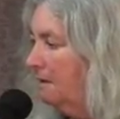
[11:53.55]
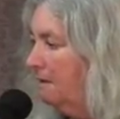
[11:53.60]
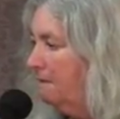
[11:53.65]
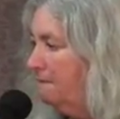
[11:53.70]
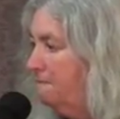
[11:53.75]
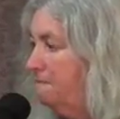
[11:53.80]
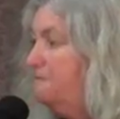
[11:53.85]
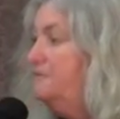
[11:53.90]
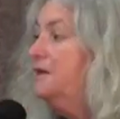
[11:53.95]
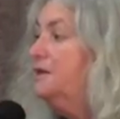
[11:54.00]

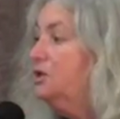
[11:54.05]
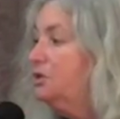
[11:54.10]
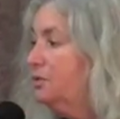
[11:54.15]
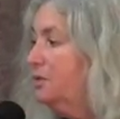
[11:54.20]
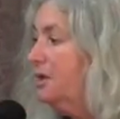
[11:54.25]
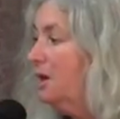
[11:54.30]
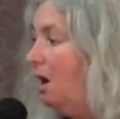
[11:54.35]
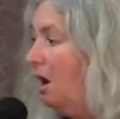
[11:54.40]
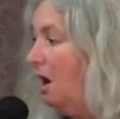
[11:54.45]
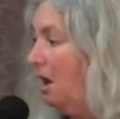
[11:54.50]

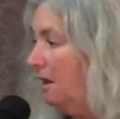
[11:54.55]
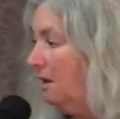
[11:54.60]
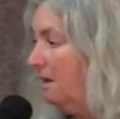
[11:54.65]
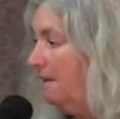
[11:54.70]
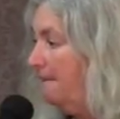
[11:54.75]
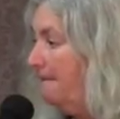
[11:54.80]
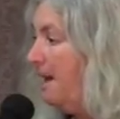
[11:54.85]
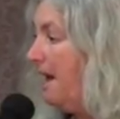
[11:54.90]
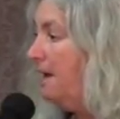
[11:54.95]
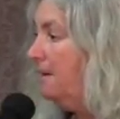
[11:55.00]
vitriol
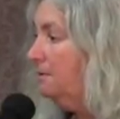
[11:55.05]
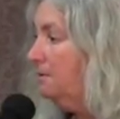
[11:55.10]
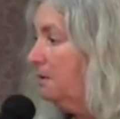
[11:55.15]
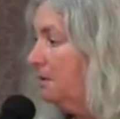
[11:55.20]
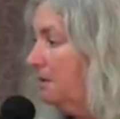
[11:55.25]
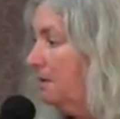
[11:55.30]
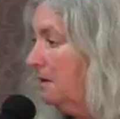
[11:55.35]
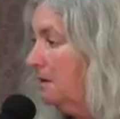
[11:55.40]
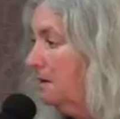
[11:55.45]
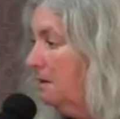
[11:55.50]
about
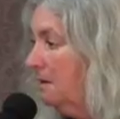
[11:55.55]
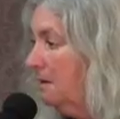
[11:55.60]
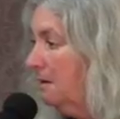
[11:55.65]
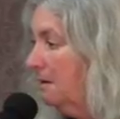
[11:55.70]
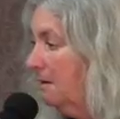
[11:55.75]
her